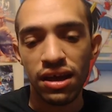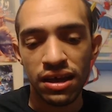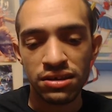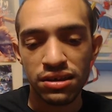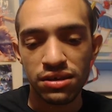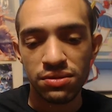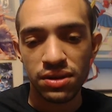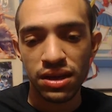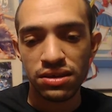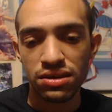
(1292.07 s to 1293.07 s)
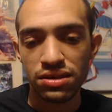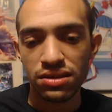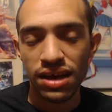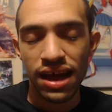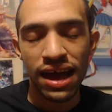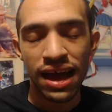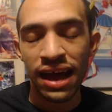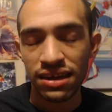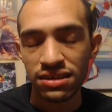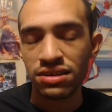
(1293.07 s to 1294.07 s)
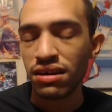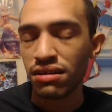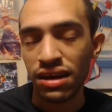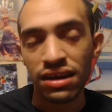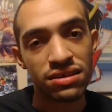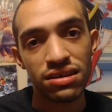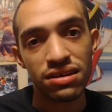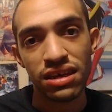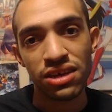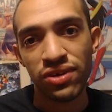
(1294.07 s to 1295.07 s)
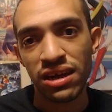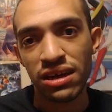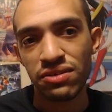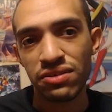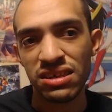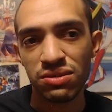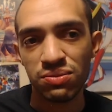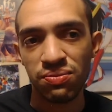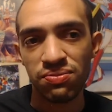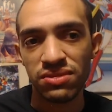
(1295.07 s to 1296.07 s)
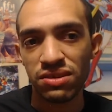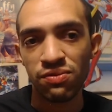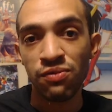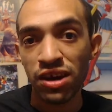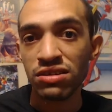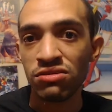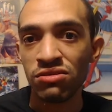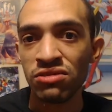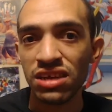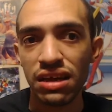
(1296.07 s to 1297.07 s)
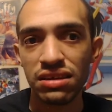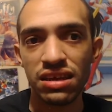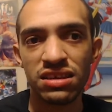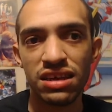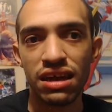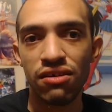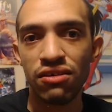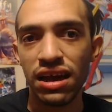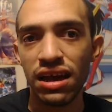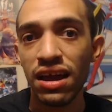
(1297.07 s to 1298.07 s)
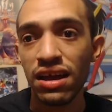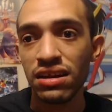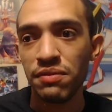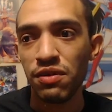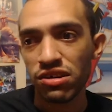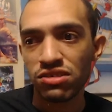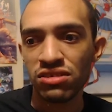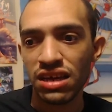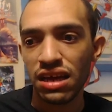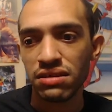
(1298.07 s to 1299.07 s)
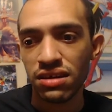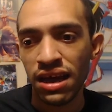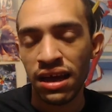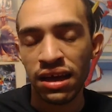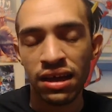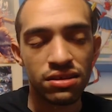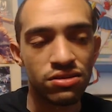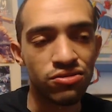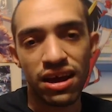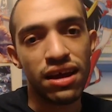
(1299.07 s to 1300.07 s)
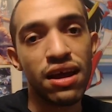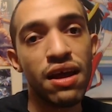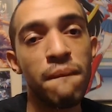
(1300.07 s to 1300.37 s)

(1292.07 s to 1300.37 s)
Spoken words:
I could tell that Square Enix rushed those games and say, okay, let me rush those games and do that.